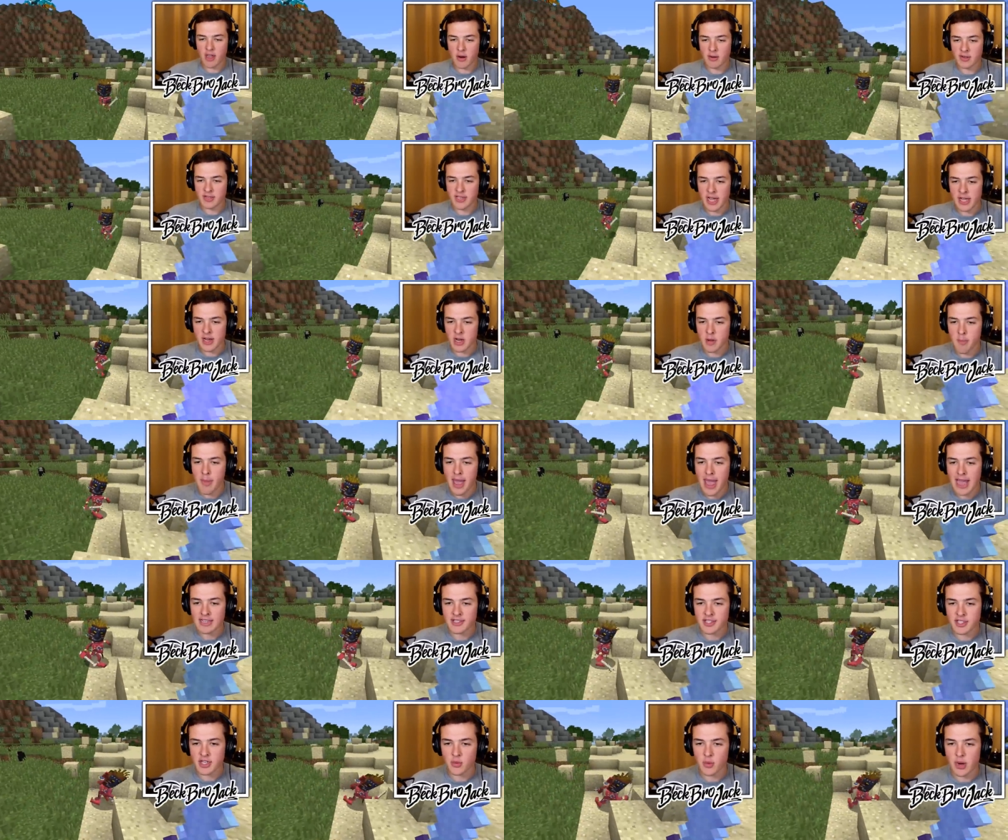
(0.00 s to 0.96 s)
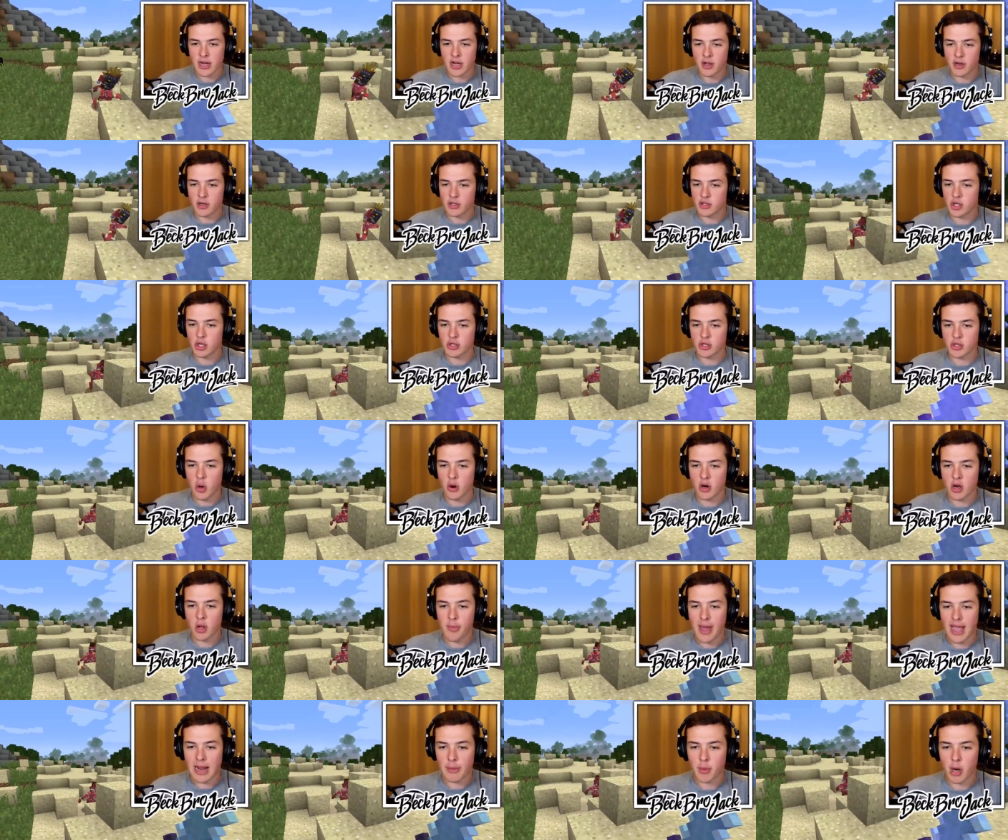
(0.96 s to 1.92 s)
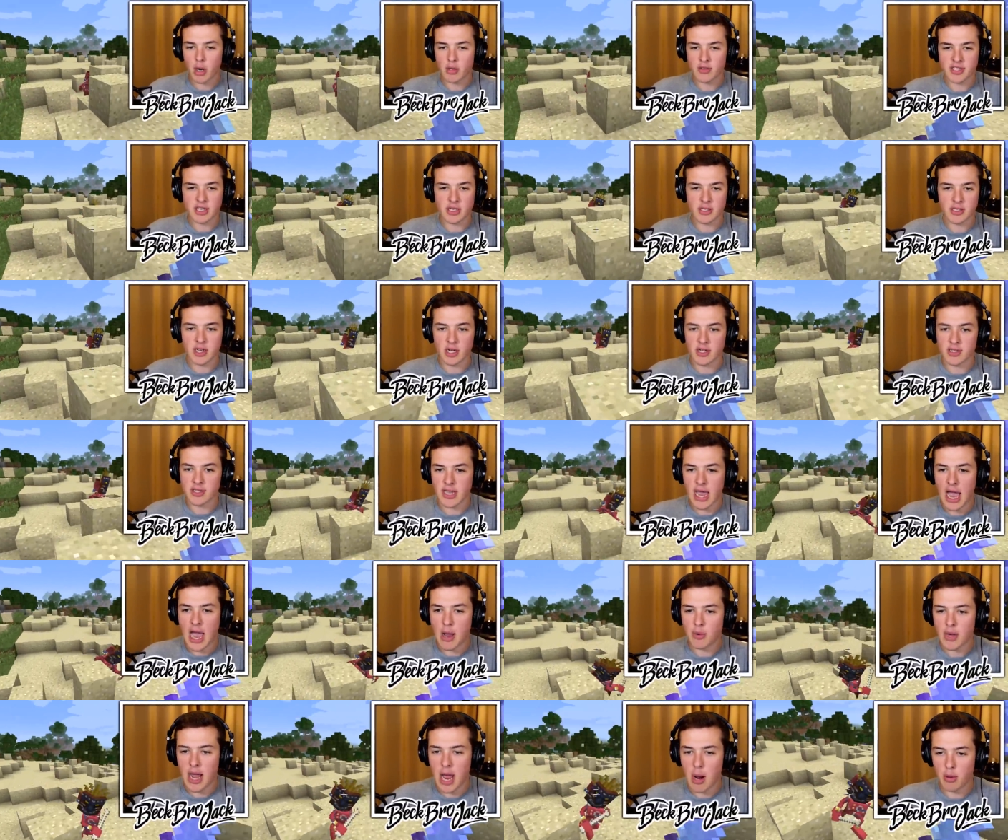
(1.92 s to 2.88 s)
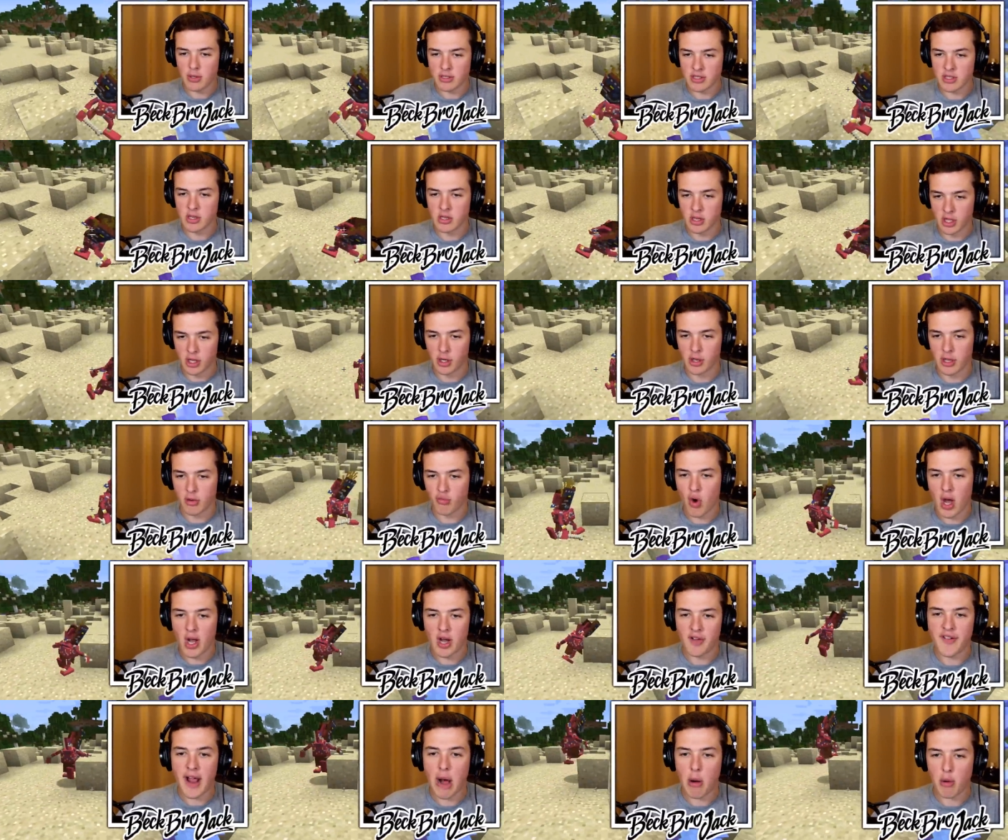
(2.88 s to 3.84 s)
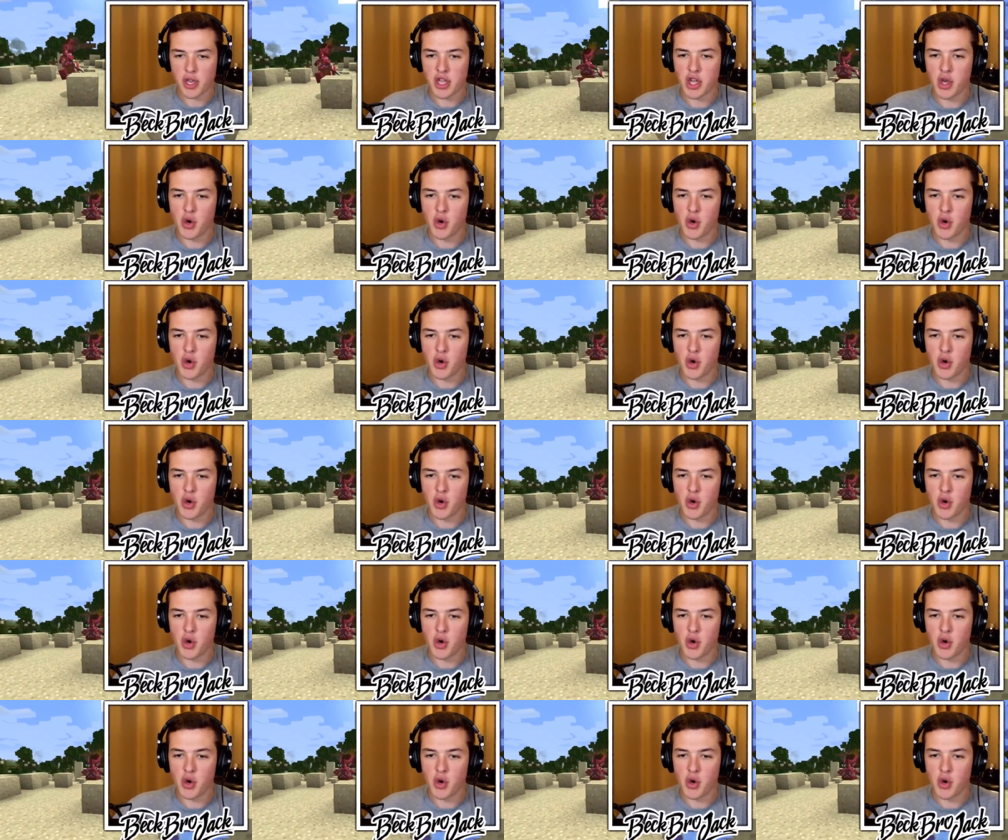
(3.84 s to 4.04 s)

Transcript: Go tell your master. Wait, no, don't come back, bro. seriously. I would, I would literally run if I were